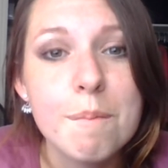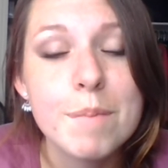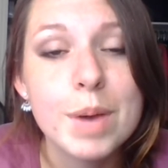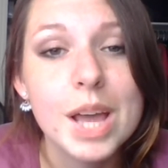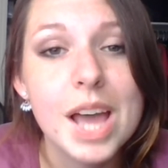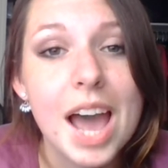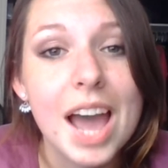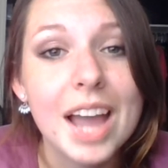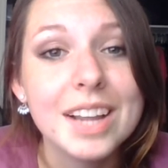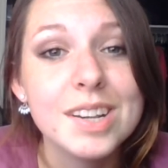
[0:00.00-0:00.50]

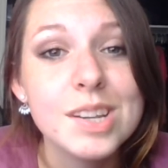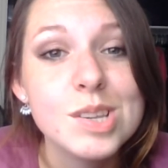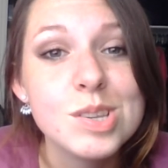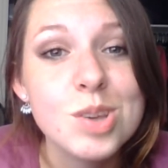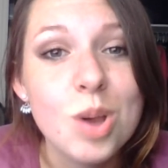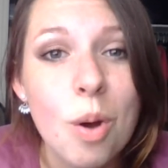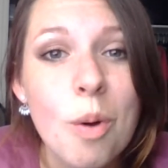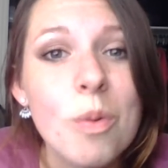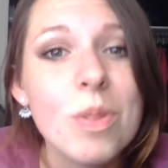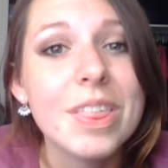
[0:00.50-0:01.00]
but I
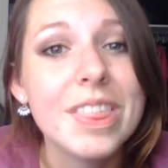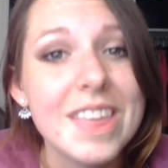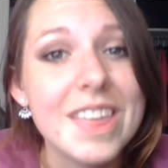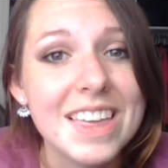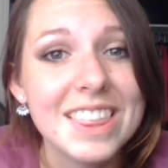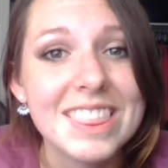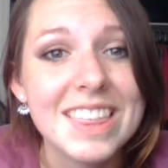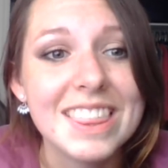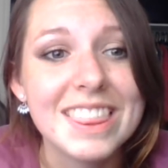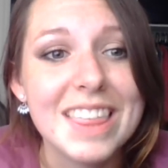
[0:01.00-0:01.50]
don't
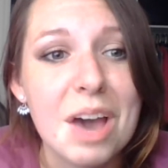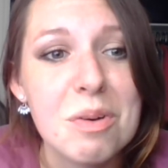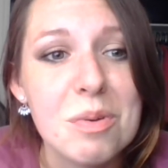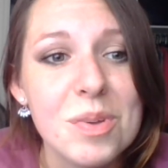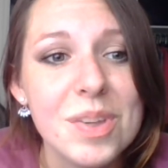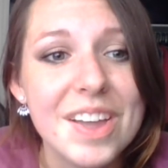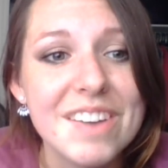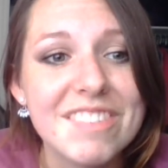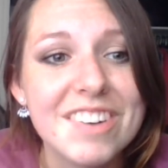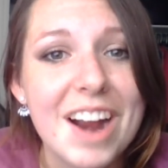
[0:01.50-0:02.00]
think that that
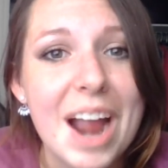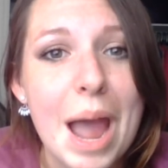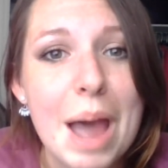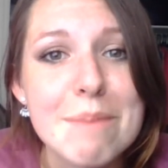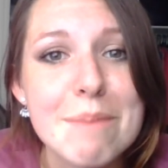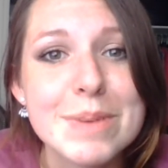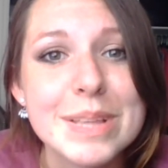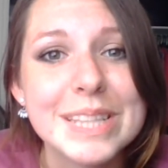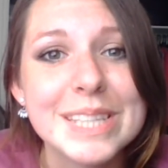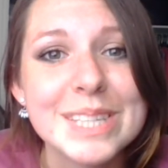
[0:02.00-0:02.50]
will ever
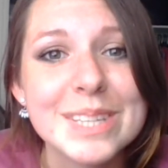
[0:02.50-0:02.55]
happen.